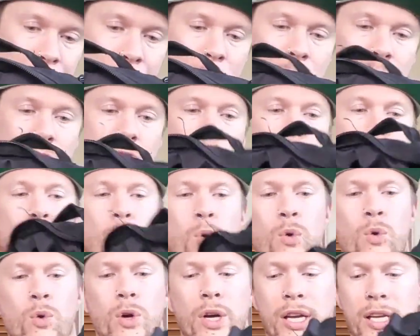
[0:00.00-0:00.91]
but what's
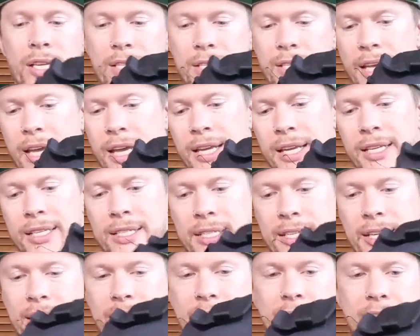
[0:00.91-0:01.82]
cool is that
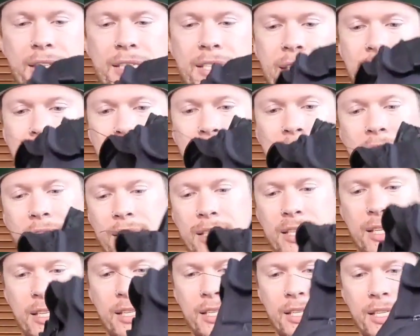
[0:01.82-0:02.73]
it's
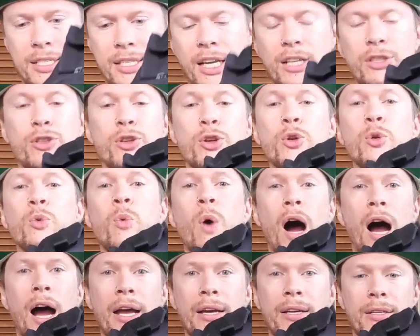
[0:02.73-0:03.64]
not too
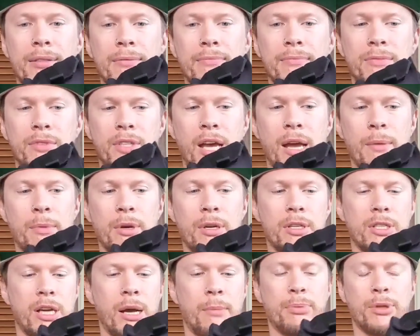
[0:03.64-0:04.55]
wide. Okay,
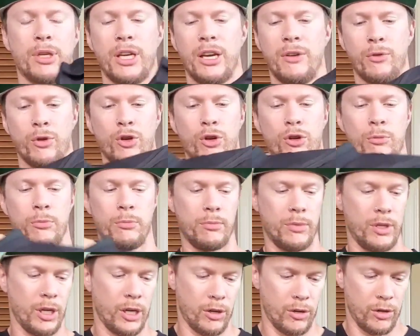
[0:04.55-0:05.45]
but it's got plenty of room.
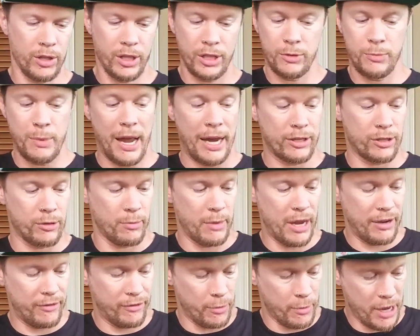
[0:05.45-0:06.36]
You know, and these bags are
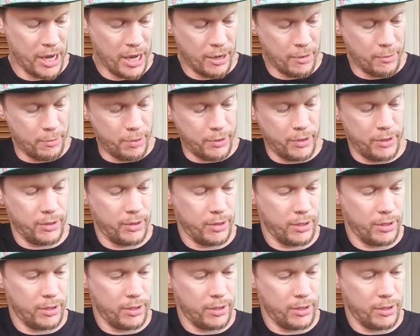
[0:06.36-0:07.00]
made from hemp.